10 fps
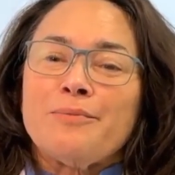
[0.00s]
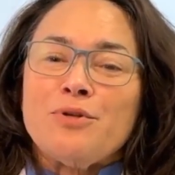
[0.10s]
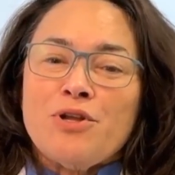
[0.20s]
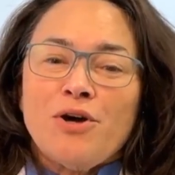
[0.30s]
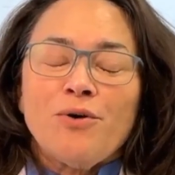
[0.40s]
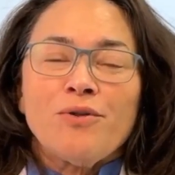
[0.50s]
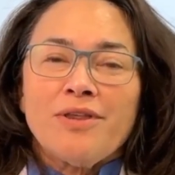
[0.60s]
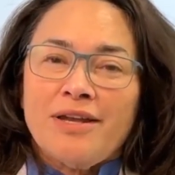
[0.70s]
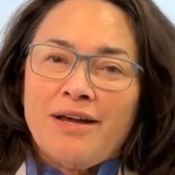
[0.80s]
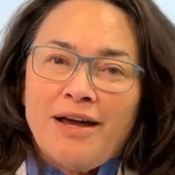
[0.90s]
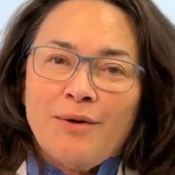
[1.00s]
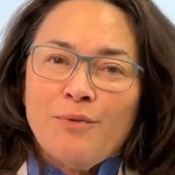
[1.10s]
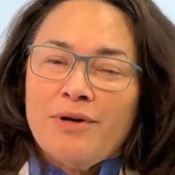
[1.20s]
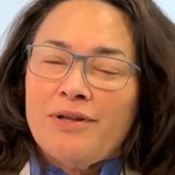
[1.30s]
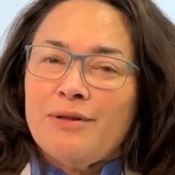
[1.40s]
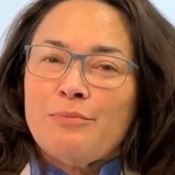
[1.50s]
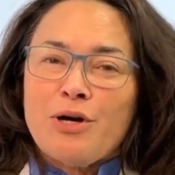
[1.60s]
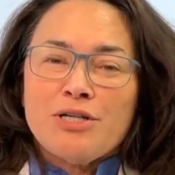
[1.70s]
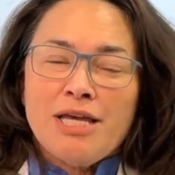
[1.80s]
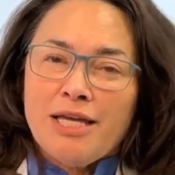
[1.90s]
know that I will
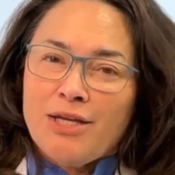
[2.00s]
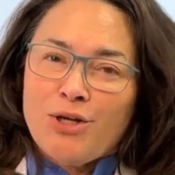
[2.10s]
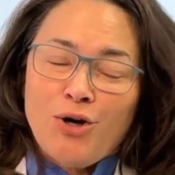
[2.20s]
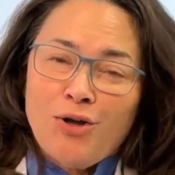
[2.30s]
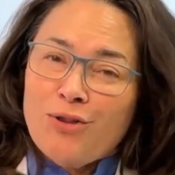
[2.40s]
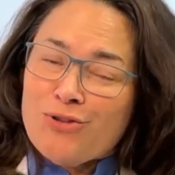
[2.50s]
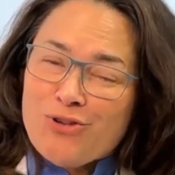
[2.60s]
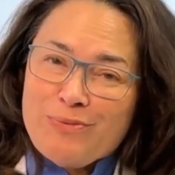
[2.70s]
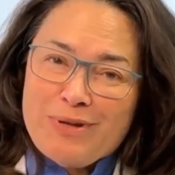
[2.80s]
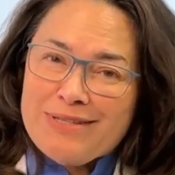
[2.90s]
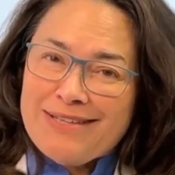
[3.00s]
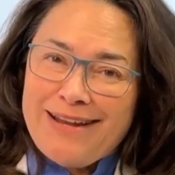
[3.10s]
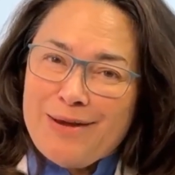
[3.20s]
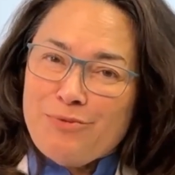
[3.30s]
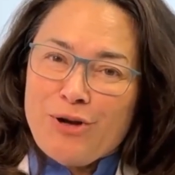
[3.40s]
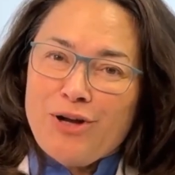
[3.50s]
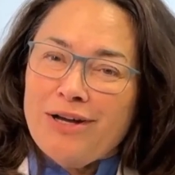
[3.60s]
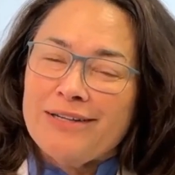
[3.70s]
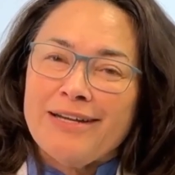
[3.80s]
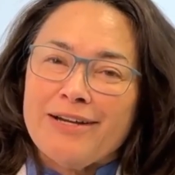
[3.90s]
partake in all the treatments that I bring
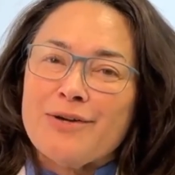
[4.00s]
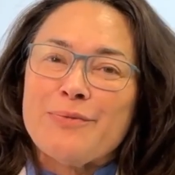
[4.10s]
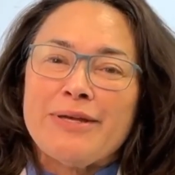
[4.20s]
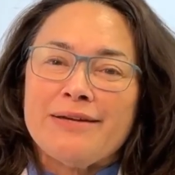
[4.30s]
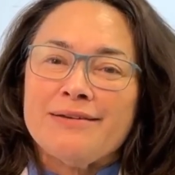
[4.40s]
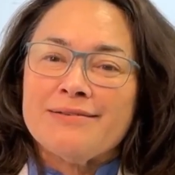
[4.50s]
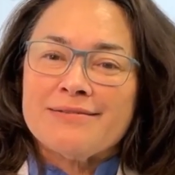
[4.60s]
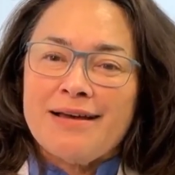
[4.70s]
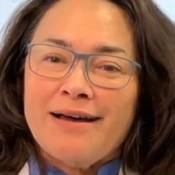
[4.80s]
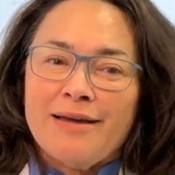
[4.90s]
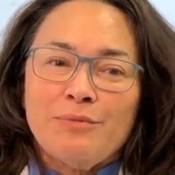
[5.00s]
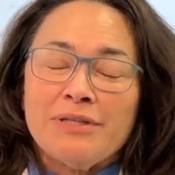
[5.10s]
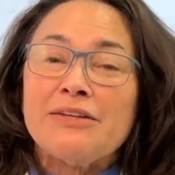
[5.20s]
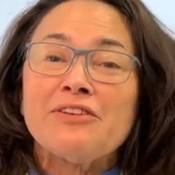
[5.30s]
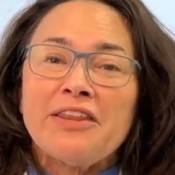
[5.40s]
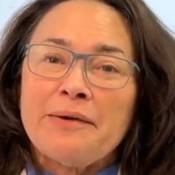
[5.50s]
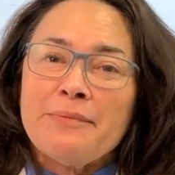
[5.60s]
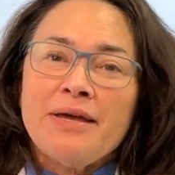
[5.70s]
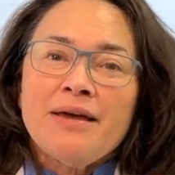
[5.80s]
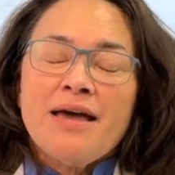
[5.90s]
on here because I believe in
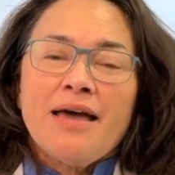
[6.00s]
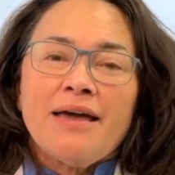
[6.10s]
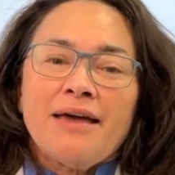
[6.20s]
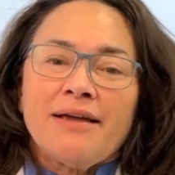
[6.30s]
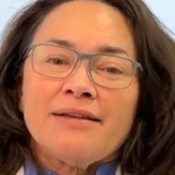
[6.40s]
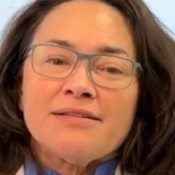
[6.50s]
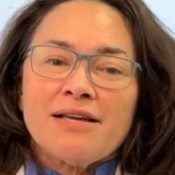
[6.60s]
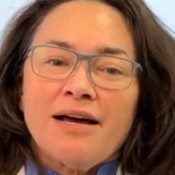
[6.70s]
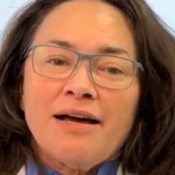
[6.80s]
them. And